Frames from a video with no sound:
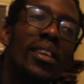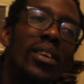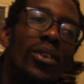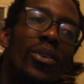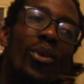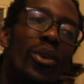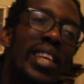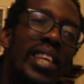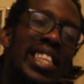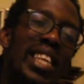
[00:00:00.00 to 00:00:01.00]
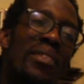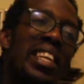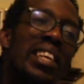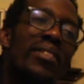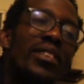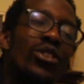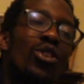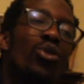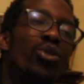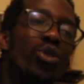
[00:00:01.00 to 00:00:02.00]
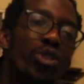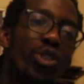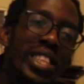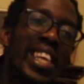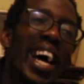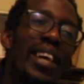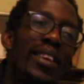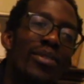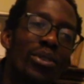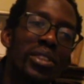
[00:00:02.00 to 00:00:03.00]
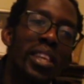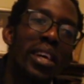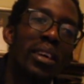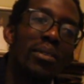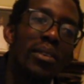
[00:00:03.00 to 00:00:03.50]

It doesn't even leave it to you to decide for yourself.